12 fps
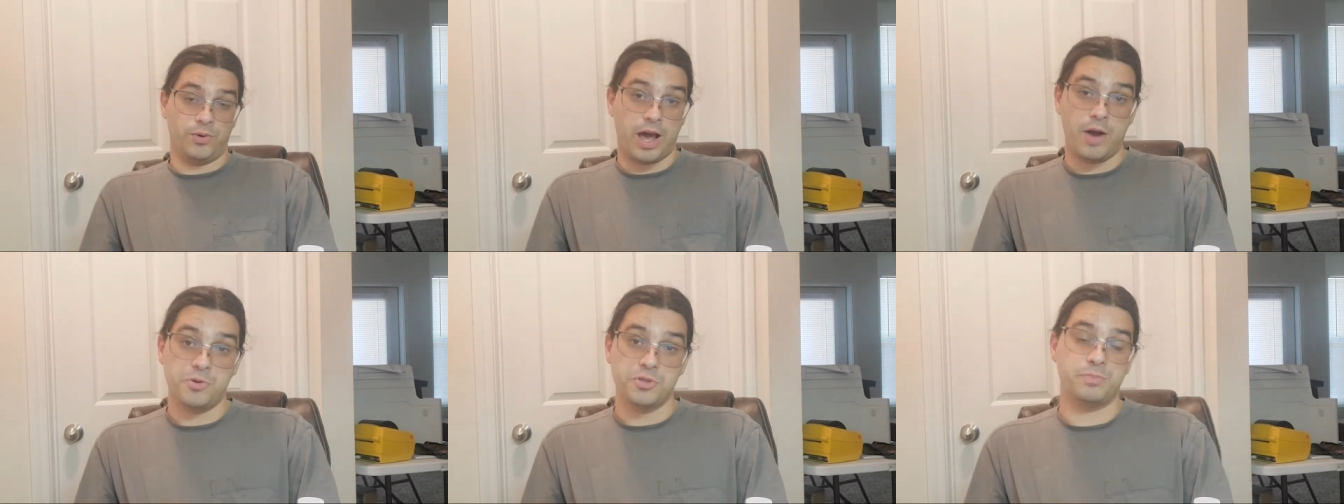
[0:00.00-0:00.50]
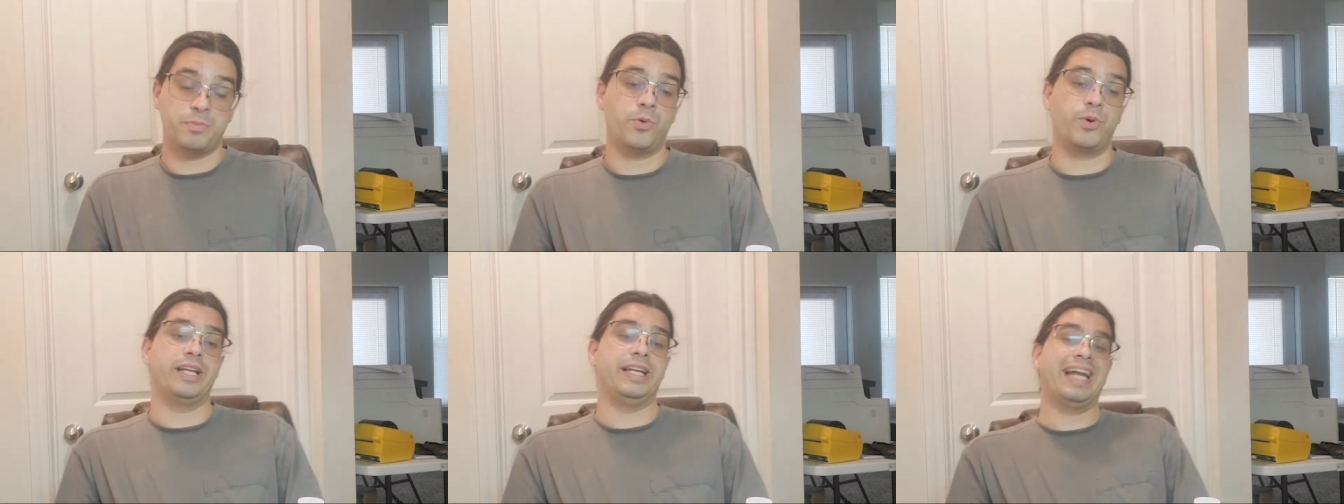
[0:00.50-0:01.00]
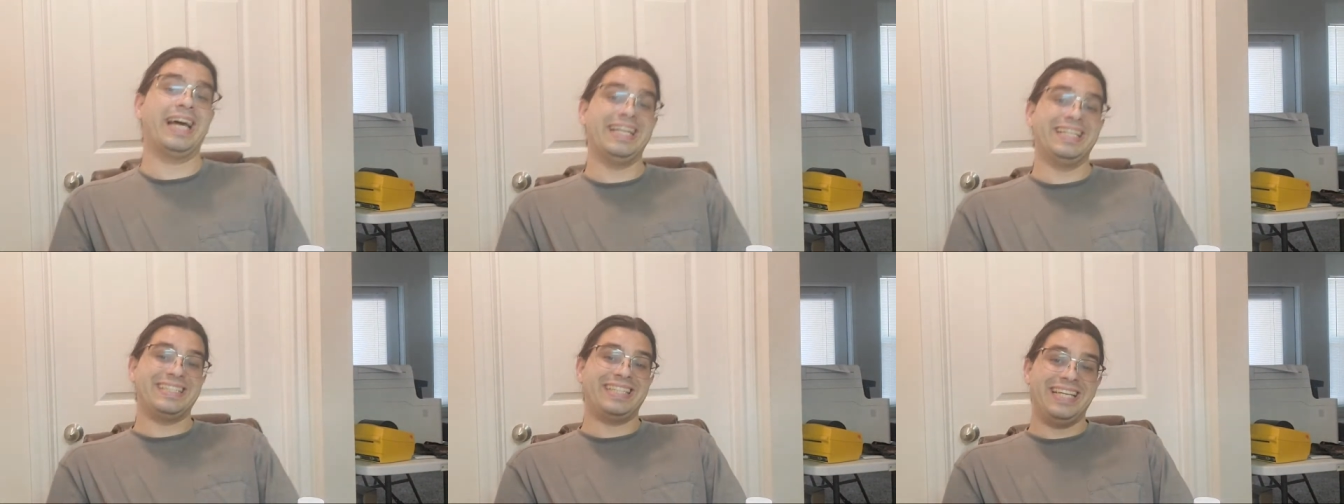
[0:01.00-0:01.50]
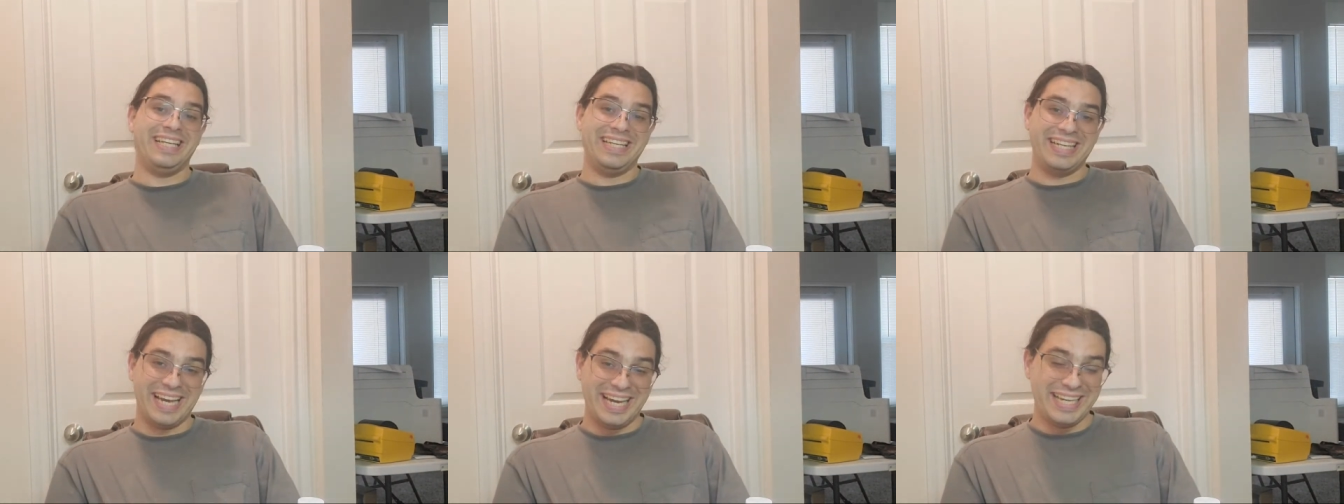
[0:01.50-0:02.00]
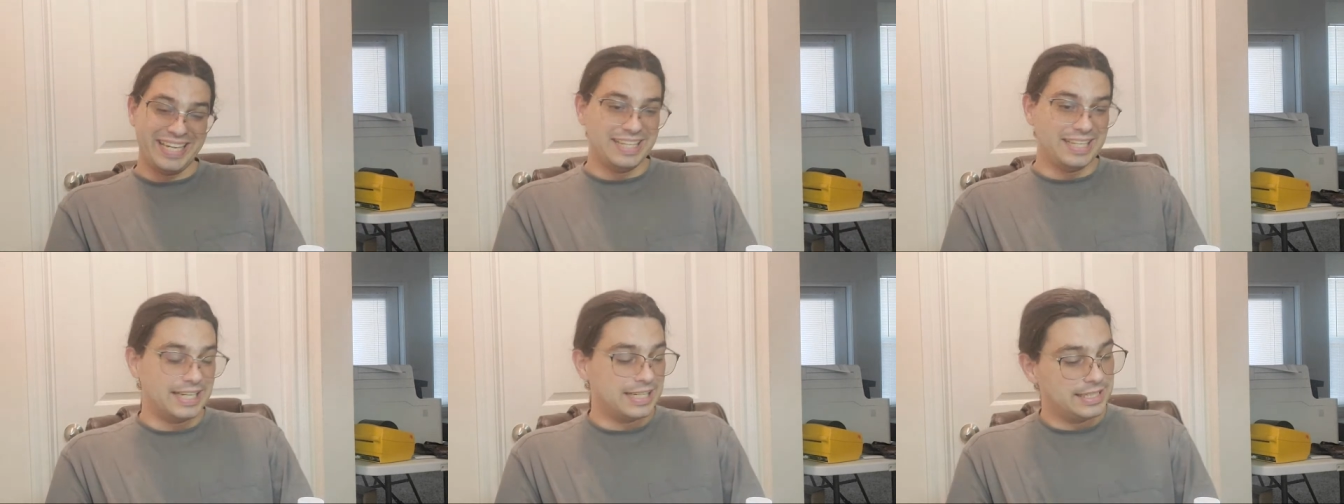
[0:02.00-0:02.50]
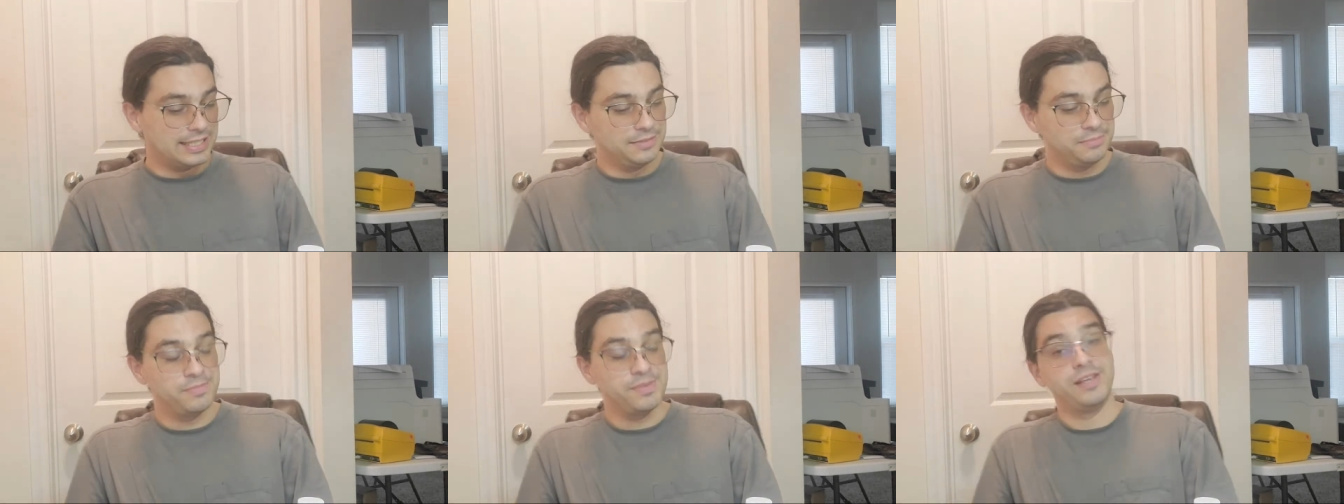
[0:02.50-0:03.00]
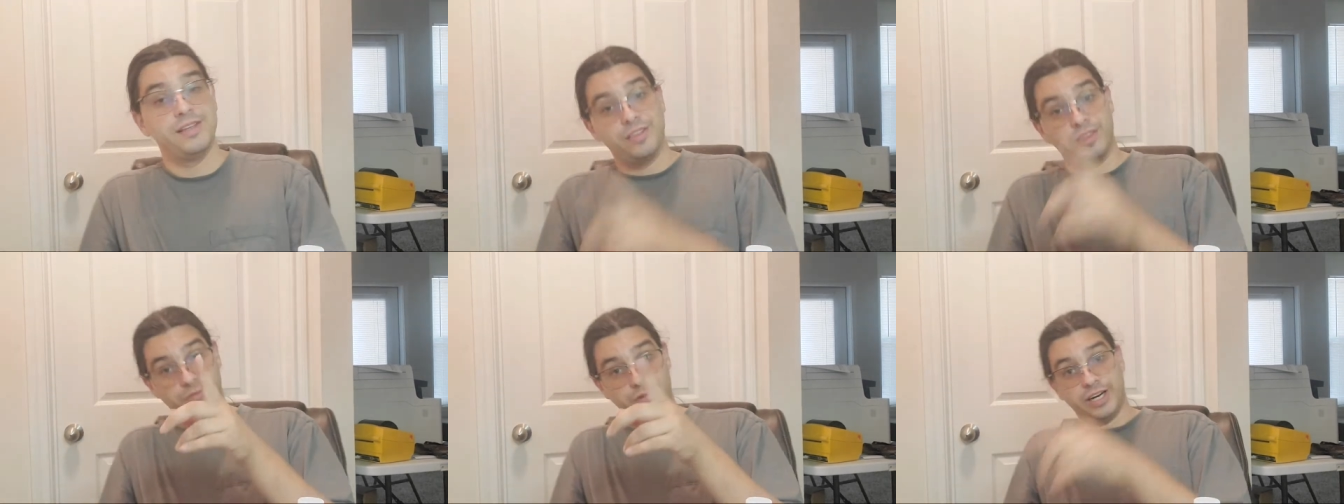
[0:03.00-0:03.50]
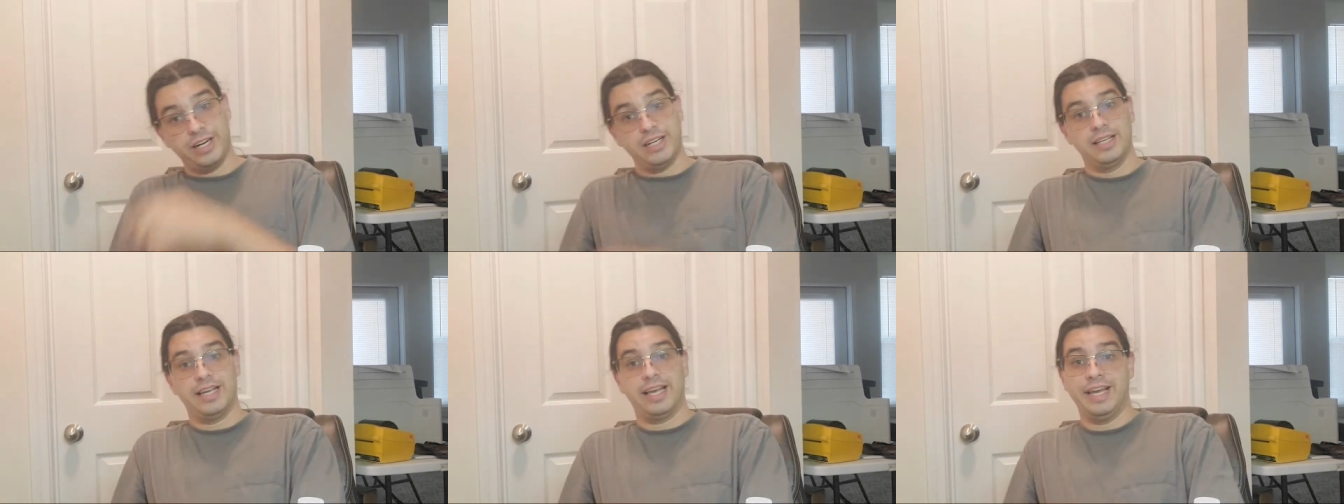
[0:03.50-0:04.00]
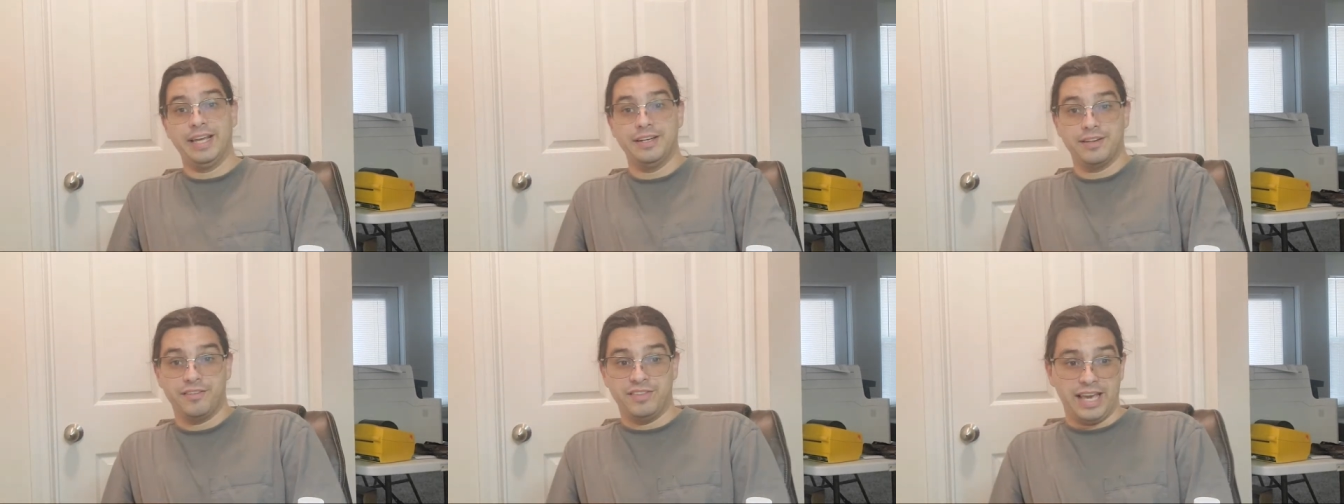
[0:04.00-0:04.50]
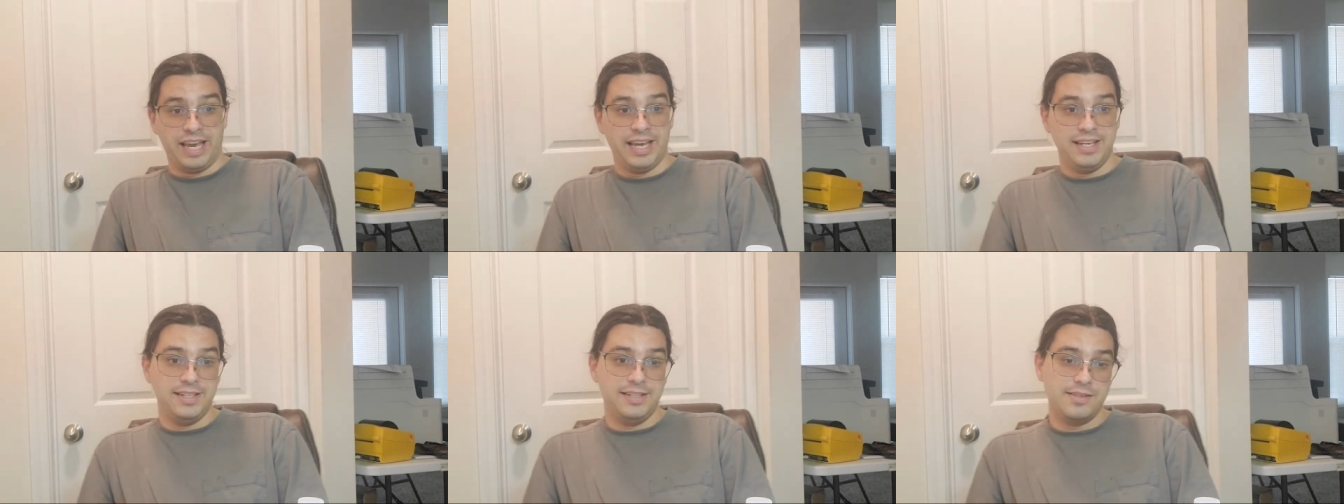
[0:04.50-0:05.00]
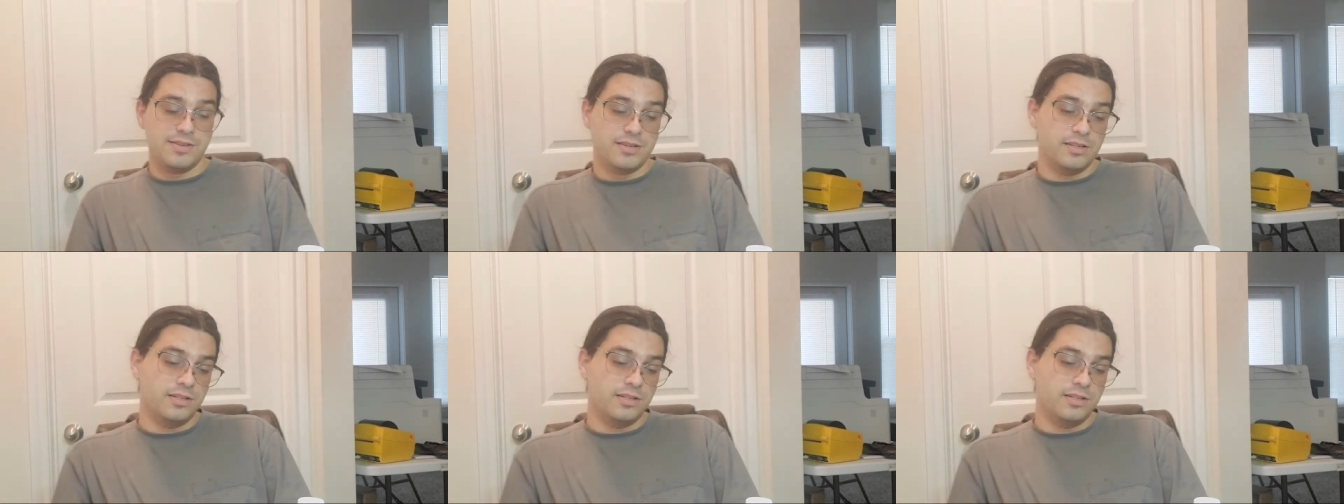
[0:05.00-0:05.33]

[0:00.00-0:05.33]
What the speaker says: I was born in 1989, the very end of the 80s.